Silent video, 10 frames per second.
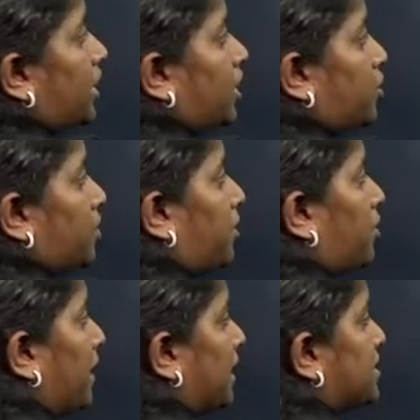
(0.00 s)
e to the power
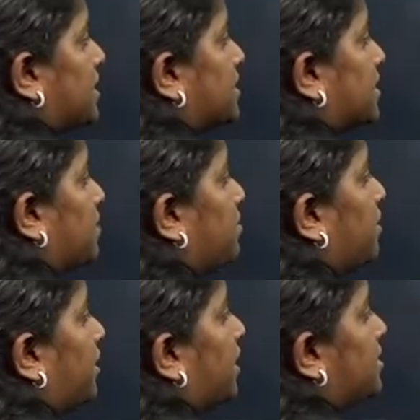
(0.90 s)
minus x can be
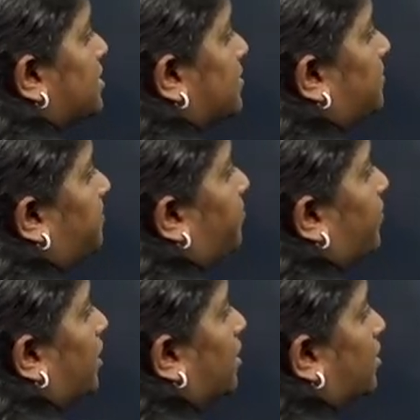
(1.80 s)
written as
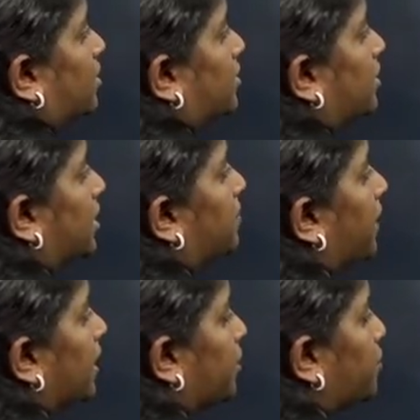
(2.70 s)
3 by
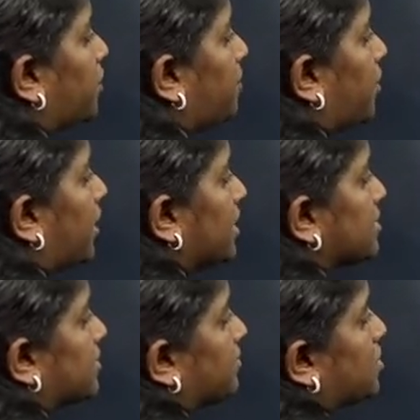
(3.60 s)
e to the power
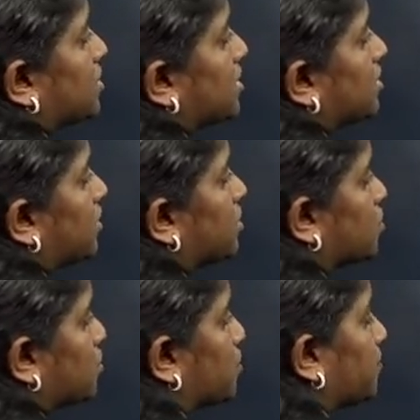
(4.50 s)
x, which is equals
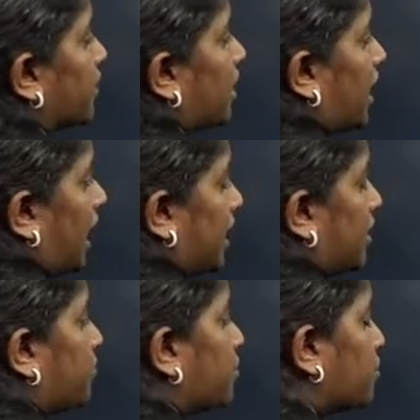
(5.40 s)
to 2. And
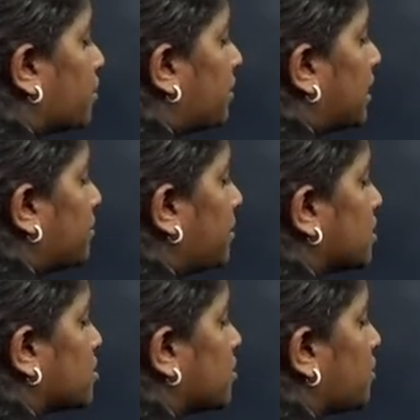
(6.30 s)
if you do the
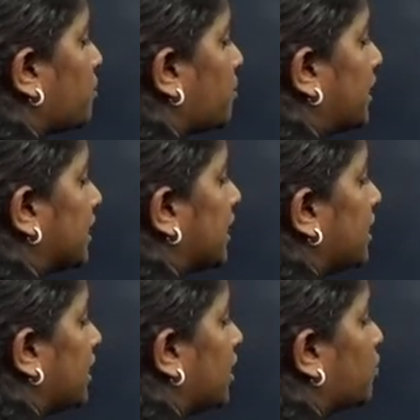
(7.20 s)
multiplication, you will get
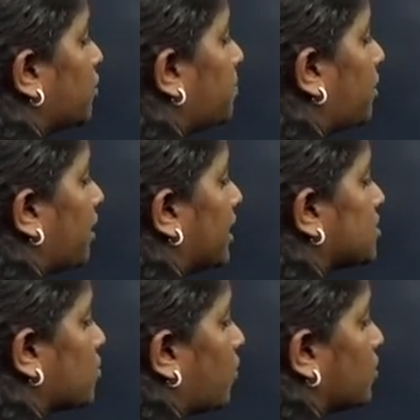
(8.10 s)
e to the power x
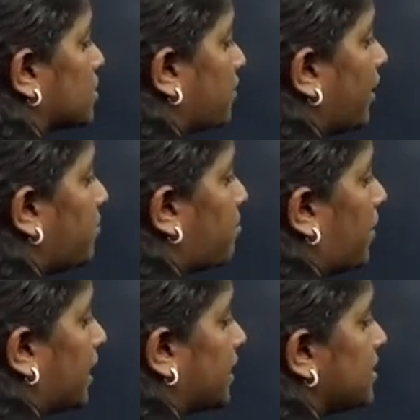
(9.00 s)
whole square
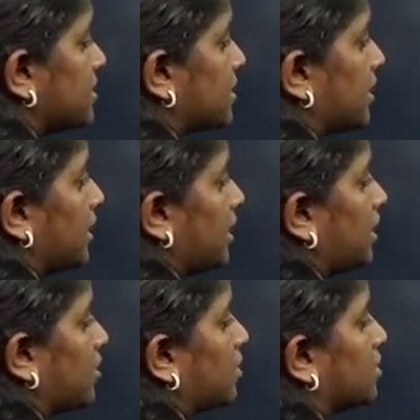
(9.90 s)
minus 3
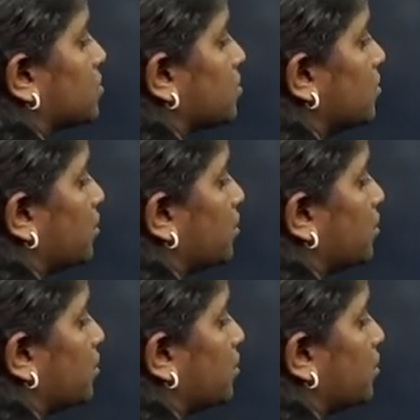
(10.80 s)
equals to